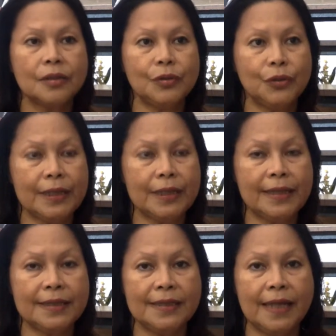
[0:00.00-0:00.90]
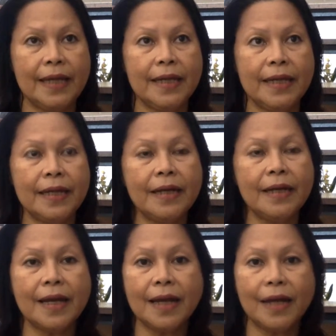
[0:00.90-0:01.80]
during their stay here,
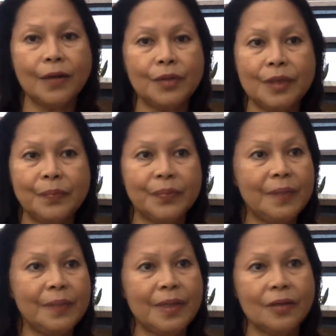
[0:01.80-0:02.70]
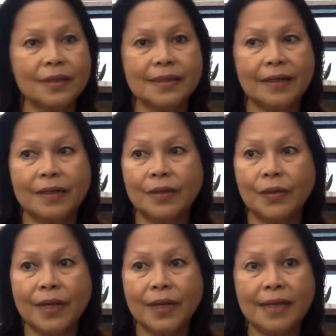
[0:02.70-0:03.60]
and I couldn't print because there are
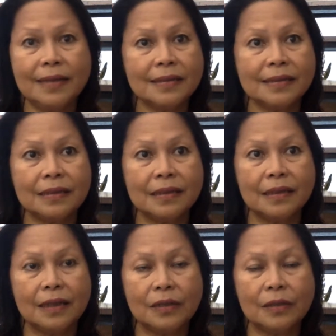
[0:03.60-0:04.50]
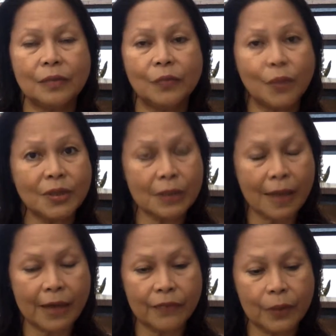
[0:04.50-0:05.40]
no inks
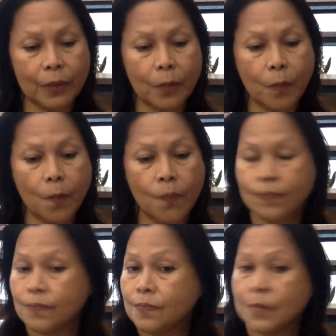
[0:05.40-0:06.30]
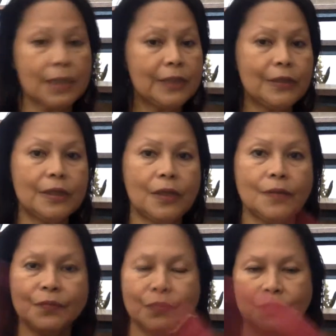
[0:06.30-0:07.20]
whatsoever. So I don't know
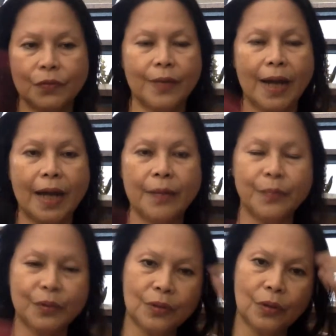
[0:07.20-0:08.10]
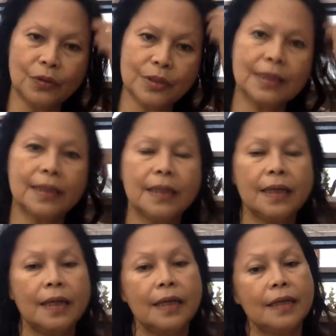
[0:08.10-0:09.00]
where I put those.
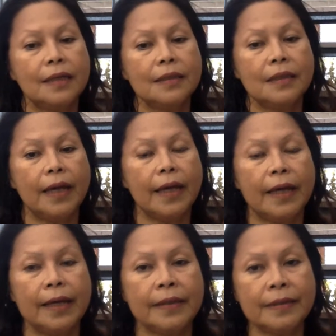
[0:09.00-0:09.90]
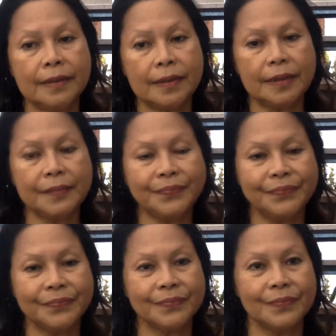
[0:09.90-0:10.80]
And
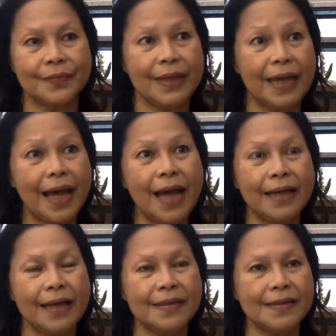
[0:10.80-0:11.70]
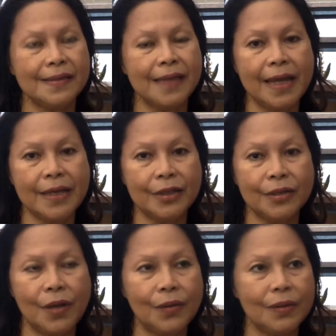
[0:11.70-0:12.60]
yesterday, you
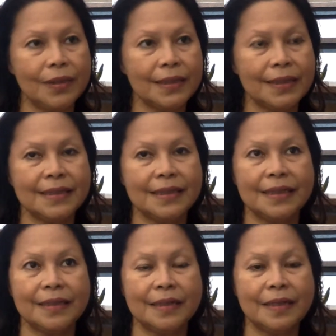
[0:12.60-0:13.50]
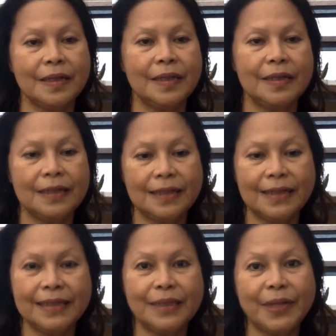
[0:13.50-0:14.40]
know, it's a
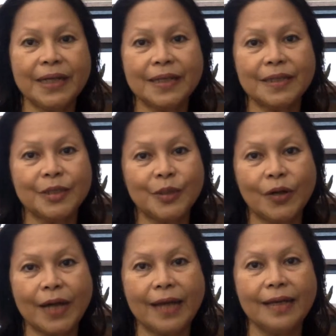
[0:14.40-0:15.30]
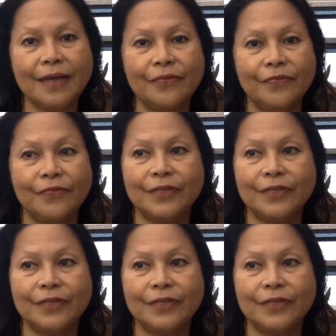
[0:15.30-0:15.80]
little miracle story. I love